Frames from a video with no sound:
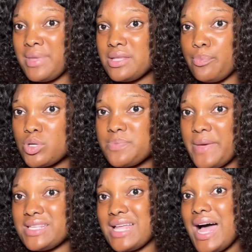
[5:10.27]
both
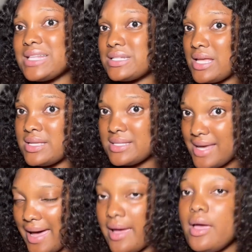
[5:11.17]
pairs that had a
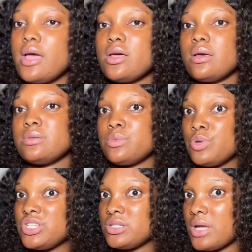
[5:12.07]
tie,
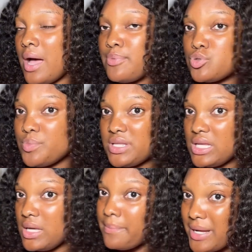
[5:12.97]
which happened to be
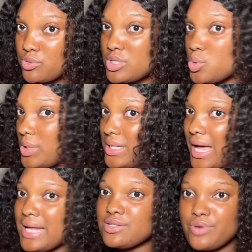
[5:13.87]
the Mbadwe twin
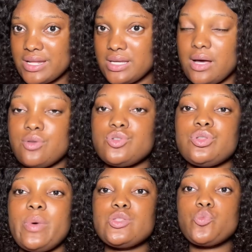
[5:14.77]
and the Radicals. So they
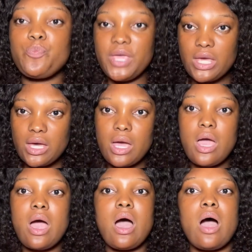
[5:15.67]
were to pick
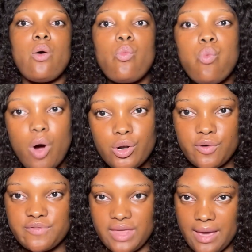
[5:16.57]
one
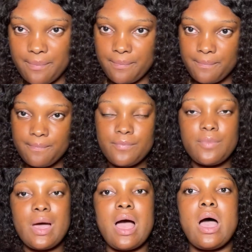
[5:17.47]
of them
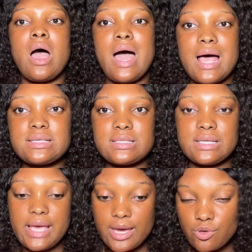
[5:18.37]
as
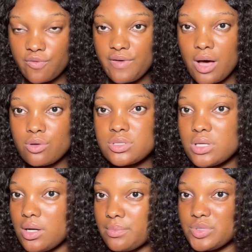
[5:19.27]
the head of house,
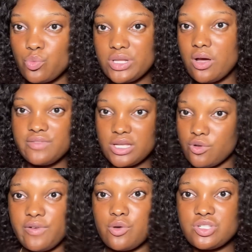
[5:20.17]
the winner of the head
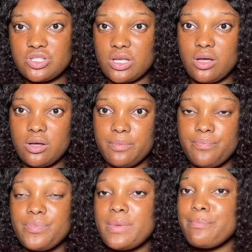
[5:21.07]
of house
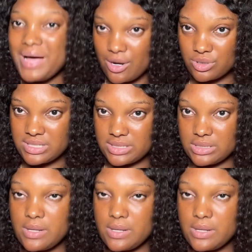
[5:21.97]
balloting.